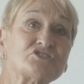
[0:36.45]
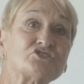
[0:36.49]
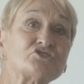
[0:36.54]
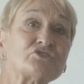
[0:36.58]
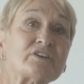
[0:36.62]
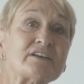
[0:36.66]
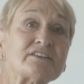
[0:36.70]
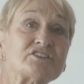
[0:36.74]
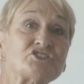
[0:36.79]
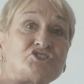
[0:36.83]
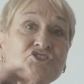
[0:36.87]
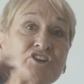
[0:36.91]

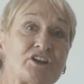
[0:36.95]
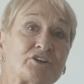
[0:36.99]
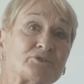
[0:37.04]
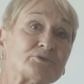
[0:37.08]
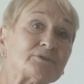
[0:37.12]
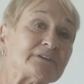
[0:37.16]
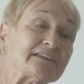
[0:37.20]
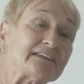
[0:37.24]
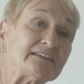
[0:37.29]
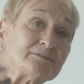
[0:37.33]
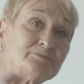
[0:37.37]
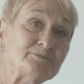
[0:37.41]
stress
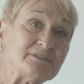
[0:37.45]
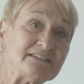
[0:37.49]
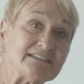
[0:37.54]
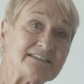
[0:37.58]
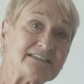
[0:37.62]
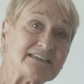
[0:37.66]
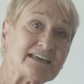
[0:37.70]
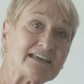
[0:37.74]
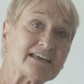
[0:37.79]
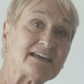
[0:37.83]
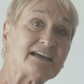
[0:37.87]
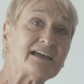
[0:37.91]
generally can be
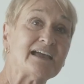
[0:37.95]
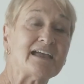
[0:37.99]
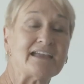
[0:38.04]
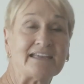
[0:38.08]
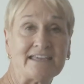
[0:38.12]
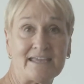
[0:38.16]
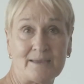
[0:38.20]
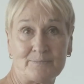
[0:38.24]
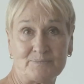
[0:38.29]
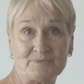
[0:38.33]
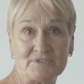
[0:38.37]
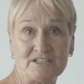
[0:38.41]

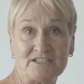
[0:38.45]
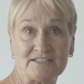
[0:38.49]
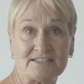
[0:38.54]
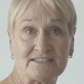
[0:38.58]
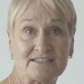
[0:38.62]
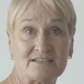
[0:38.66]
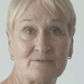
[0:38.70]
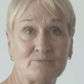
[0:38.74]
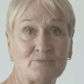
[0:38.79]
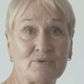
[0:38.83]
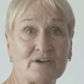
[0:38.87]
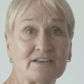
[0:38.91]
kept in
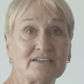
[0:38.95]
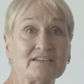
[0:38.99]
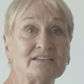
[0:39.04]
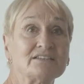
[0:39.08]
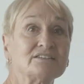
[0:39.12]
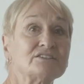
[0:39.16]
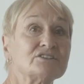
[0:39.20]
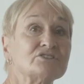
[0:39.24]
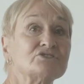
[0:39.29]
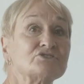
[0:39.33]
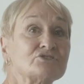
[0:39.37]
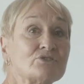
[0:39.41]
somewhat
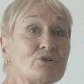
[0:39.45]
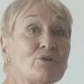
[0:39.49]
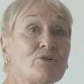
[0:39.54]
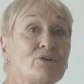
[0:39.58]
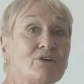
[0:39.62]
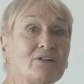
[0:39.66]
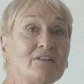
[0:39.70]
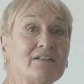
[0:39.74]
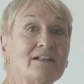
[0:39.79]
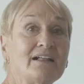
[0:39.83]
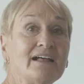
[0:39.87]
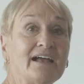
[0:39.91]
in
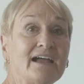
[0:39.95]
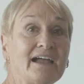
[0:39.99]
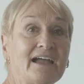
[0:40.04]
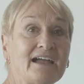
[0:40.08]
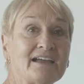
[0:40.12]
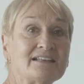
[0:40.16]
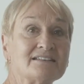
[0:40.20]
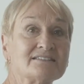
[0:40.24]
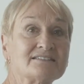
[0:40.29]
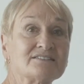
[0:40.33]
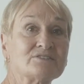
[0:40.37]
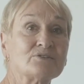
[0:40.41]
control.
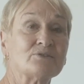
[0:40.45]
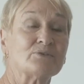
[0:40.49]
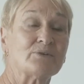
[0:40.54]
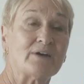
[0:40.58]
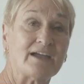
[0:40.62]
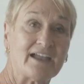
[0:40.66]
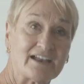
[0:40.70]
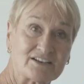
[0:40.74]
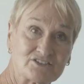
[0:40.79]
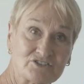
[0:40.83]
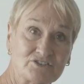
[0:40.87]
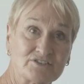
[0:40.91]
And so
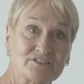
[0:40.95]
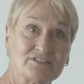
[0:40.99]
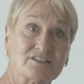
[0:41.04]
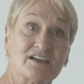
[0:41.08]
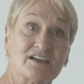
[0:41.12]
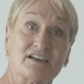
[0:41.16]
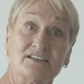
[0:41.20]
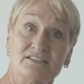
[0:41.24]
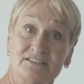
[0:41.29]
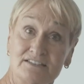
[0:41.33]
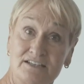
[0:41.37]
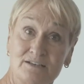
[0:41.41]

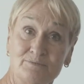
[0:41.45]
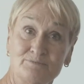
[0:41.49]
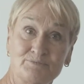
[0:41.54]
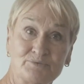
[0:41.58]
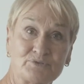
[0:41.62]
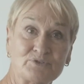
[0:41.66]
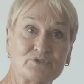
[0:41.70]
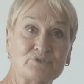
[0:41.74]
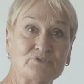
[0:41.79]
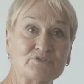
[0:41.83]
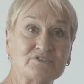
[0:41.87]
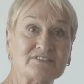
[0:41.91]
exercise
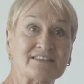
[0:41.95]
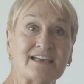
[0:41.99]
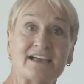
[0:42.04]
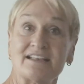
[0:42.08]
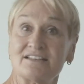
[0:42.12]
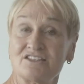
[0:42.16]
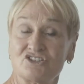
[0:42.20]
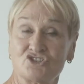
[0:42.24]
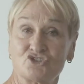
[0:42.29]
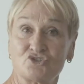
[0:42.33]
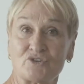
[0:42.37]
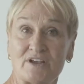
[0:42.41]
improves
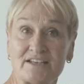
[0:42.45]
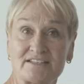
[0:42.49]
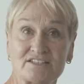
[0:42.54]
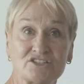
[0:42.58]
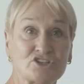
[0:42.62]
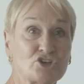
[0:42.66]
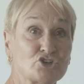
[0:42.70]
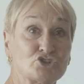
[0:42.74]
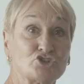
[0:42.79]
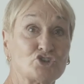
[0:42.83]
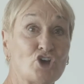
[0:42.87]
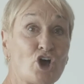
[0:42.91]
that stress
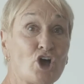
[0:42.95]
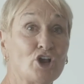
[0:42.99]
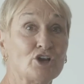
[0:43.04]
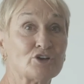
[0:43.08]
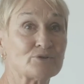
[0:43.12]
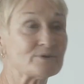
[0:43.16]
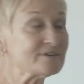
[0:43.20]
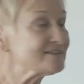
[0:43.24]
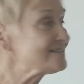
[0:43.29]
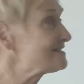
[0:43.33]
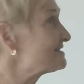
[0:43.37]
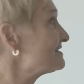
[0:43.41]

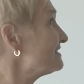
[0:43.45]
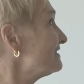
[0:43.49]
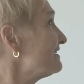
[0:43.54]
tolerance